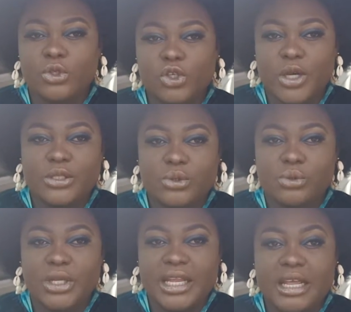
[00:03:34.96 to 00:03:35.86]
choice
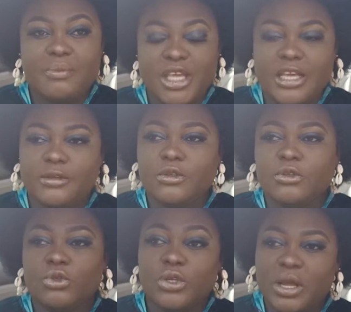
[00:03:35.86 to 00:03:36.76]
to let them in.
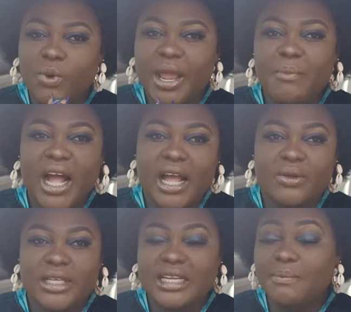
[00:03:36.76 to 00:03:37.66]
So they came back
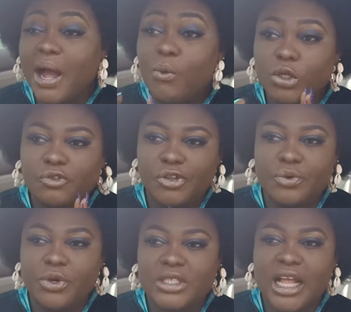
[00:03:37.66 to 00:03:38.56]
outside. The man was
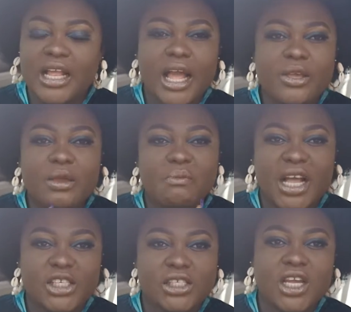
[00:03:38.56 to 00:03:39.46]
furious. Can you
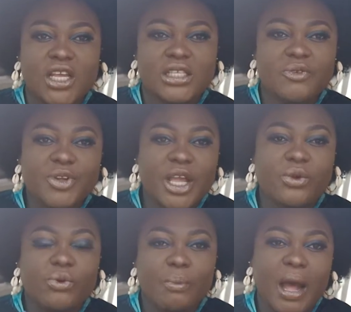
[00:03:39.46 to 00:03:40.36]
imagine? It's even a
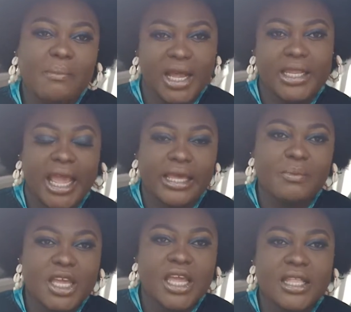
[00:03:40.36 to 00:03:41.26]
Yoruba man like
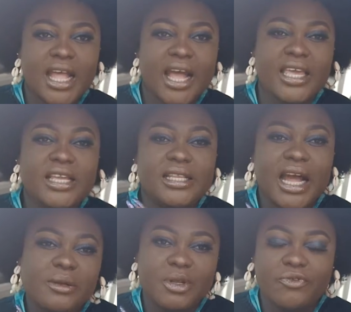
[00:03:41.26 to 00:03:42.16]
me that
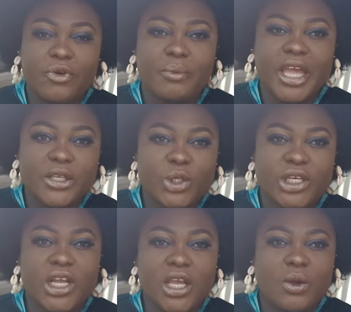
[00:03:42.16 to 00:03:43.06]
hindered me from
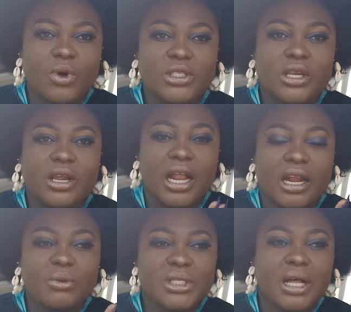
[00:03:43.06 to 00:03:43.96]
entering. It was
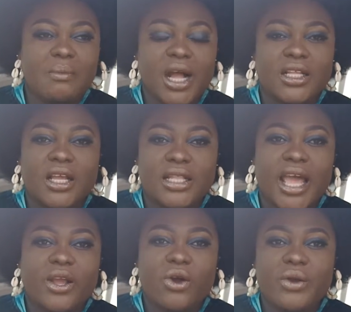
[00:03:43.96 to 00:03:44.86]
an Hausa man
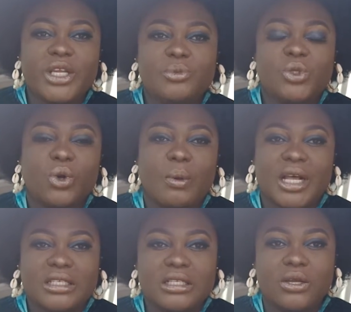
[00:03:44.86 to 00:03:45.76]
that encouraged me to come
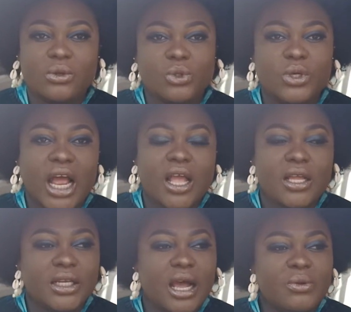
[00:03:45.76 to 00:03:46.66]
and see the controller.
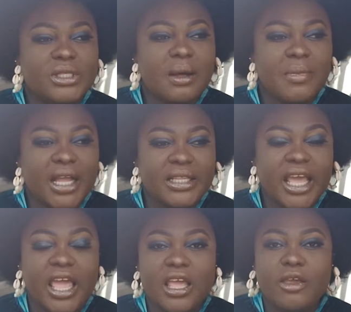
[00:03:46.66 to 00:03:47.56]
The Hausa man
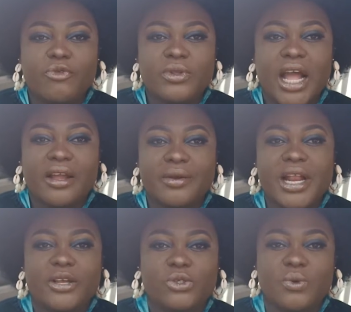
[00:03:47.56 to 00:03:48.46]
there even
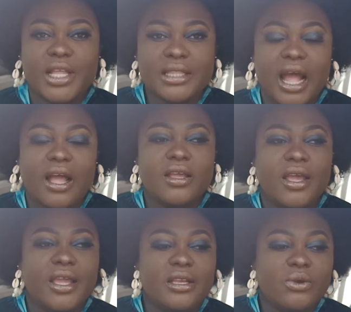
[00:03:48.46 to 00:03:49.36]
agreed I should enter.
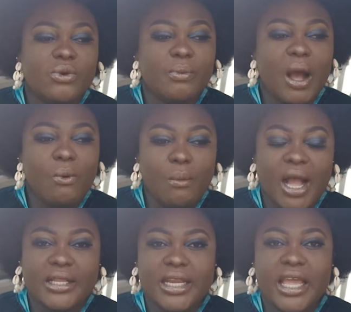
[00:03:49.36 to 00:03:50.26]
And the Yoruba
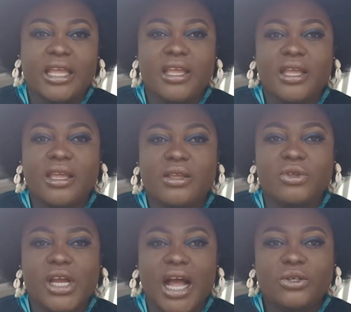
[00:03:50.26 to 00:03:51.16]
woman there,
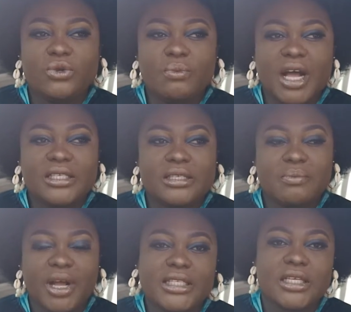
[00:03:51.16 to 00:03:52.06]
she had human
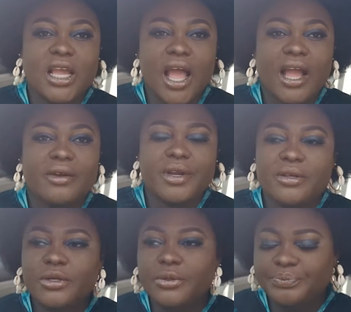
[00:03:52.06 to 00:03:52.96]
sympathy. Agreed,
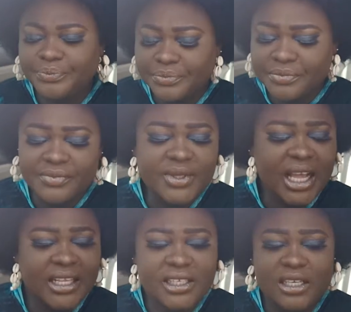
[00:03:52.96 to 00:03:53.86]
you know?
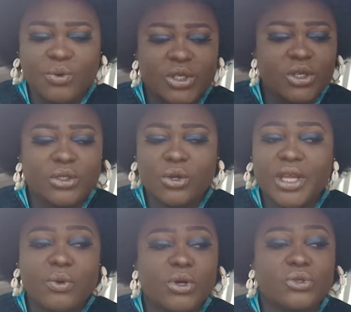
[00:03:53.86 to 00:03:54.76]
And he was just
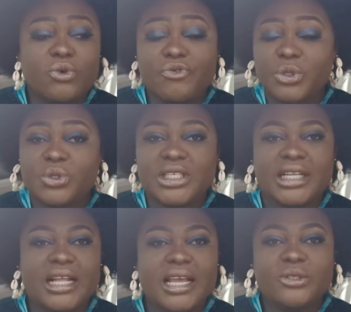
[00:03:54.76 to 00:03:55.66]
talking, was so
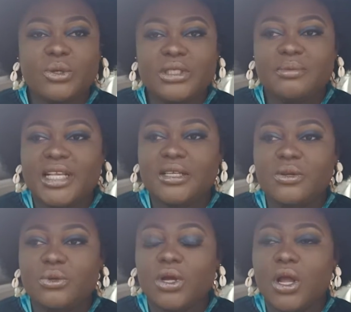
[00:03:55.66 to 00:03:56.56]
frustrated. And I told him, I
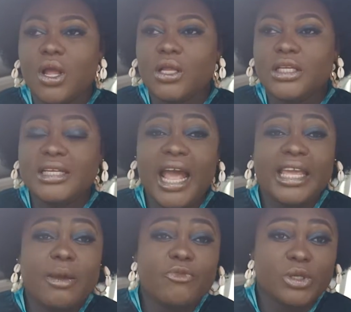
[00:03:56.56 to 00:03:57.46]
said, look, the day I
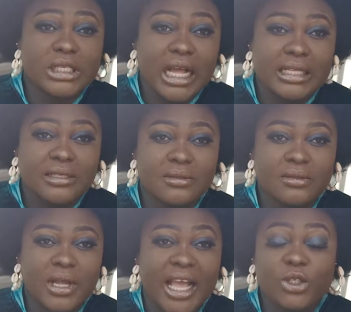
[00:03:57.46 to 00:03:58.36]
came for scanning,
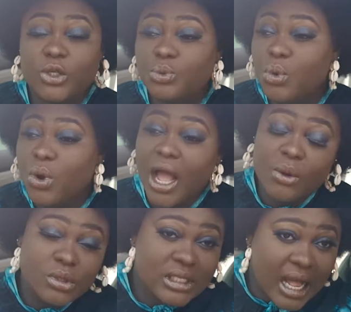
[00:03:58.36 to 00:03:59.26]
I just spoke
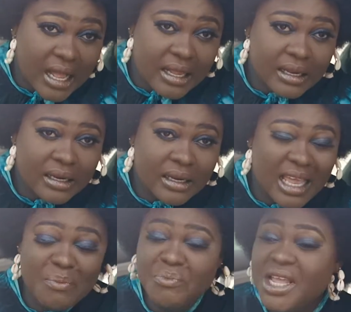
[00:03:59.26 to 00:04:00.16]
Hausa.
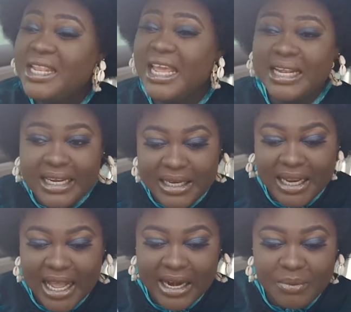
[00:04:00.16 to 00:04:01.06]
Immediately,
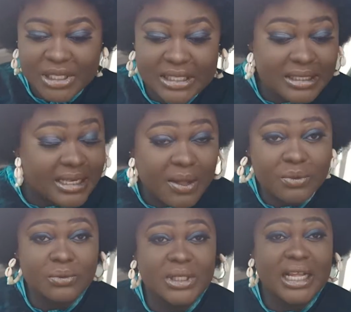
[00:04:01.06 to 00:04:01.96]
they carried me sit
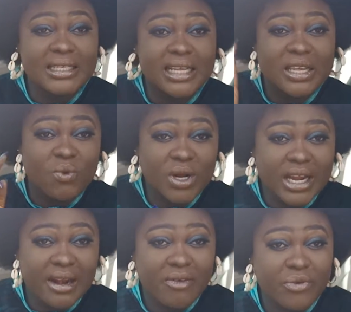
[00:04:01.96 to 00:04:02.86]
down without taking 1
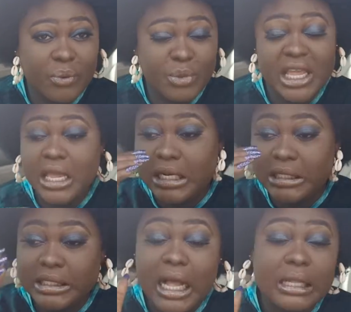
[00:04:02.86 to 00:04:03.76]
naira from me.
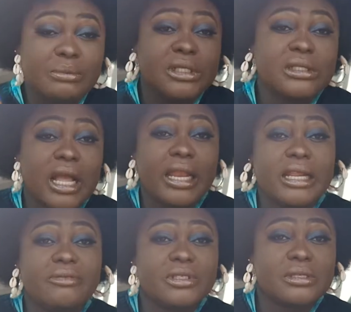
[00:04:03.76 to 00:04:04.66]
They scanned me. I
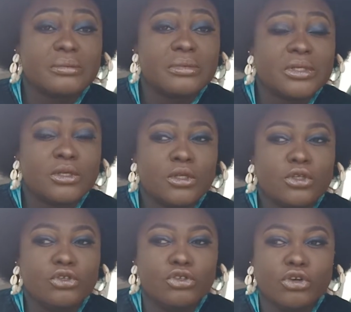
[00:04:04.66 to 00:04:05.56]
left.
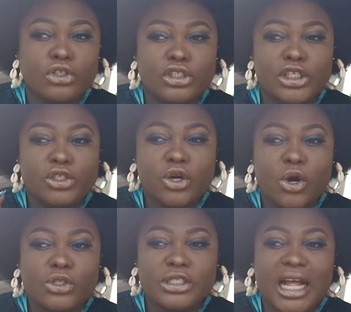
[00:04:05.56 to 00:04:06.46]
You know, the
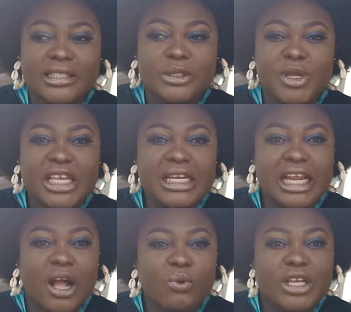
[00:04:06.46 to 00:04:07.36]
doors that speaking
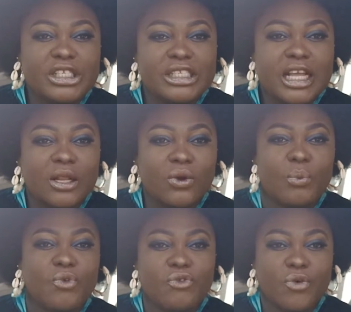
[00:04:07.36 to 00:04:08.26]
languages can
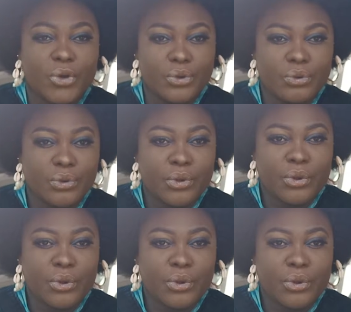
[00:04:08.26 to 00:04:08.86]
open for you.